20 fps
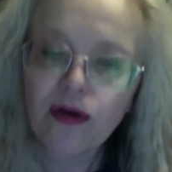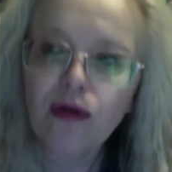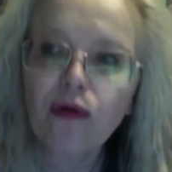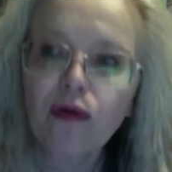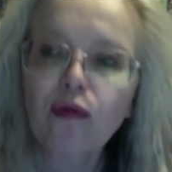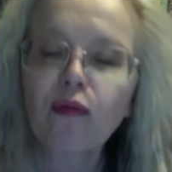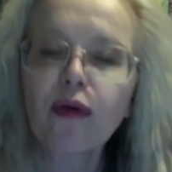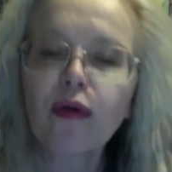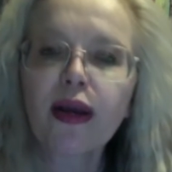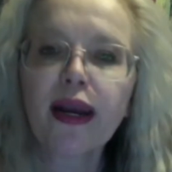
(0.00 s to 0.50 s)

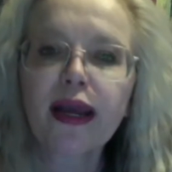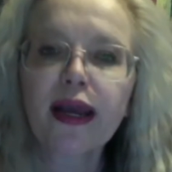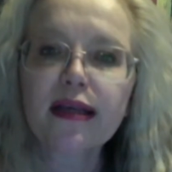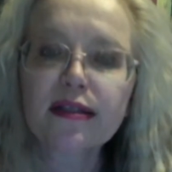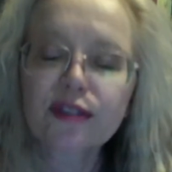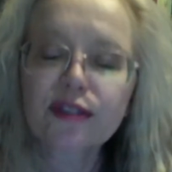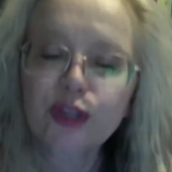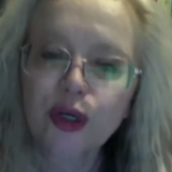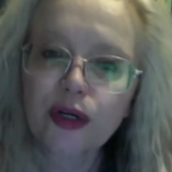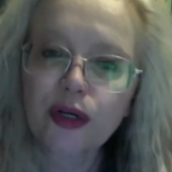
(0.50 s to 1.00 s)
when I
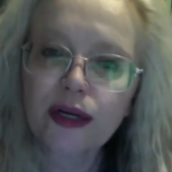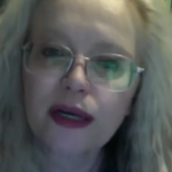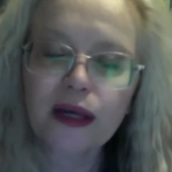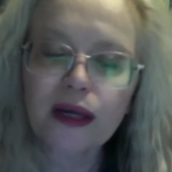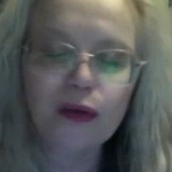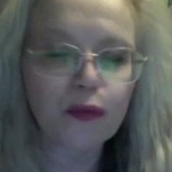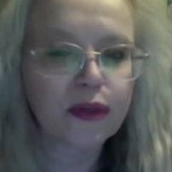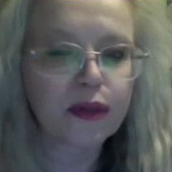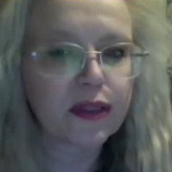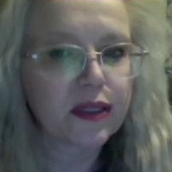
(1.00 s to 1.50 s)
start
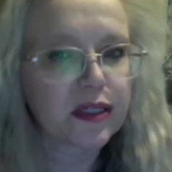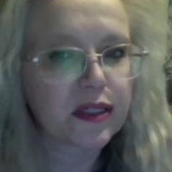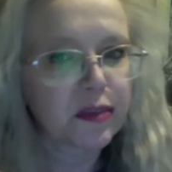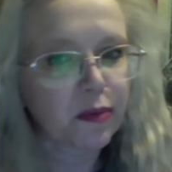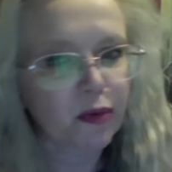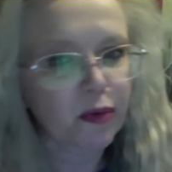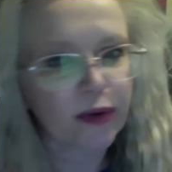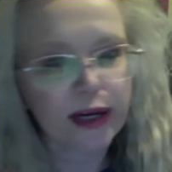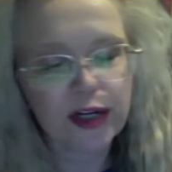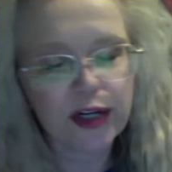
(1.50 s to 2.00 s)
it with
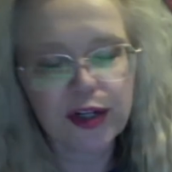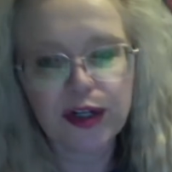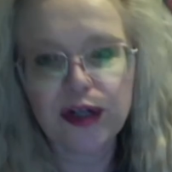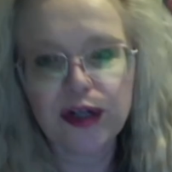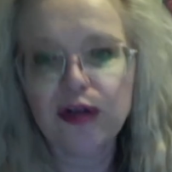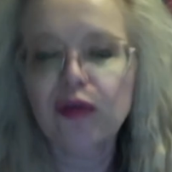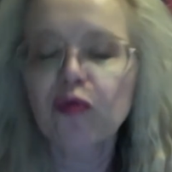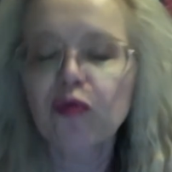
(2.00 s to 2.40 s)
inspiration,